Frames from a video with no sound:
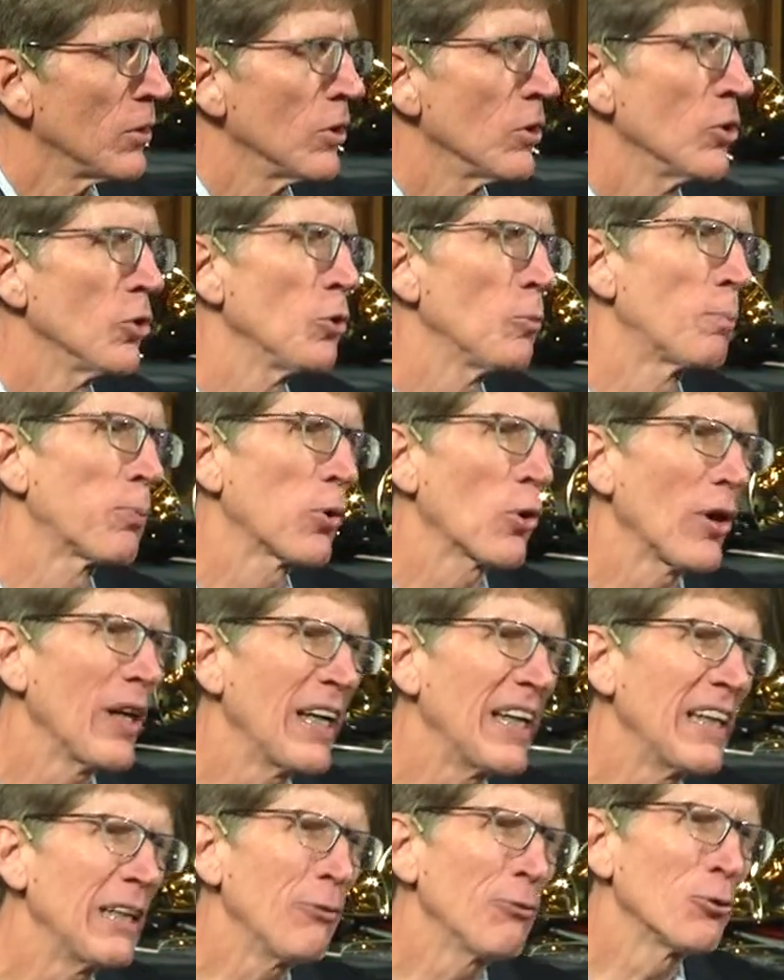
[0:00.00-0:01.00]
who
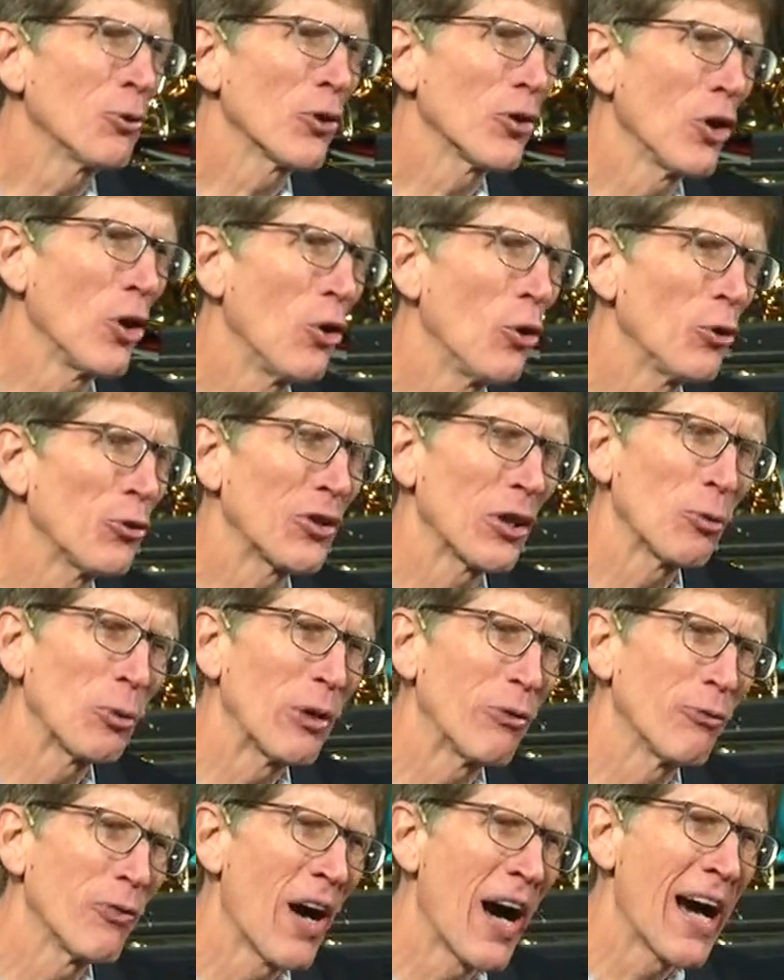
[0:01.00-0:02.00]
pray for those that we
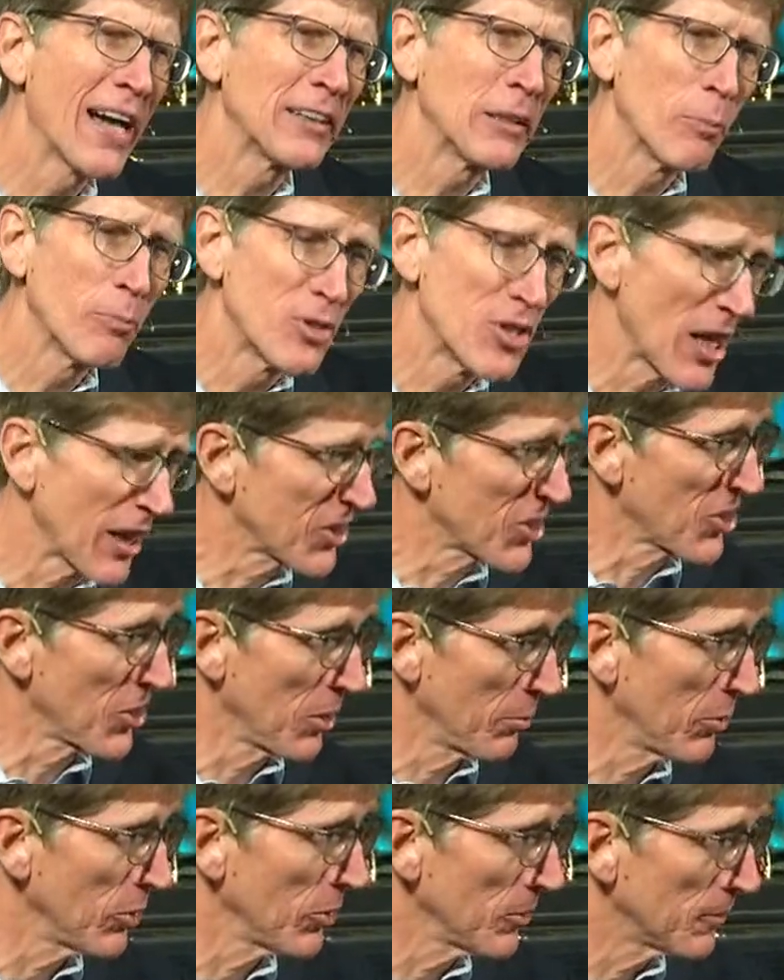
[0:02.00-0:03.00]
find
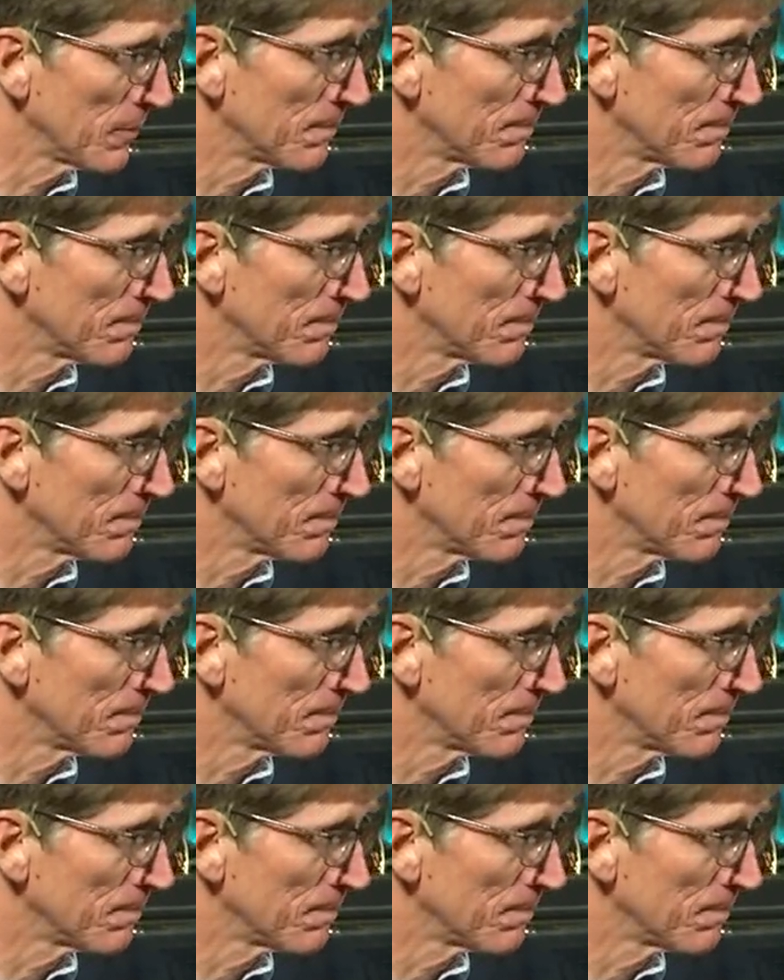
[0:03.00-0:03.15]
objectionable,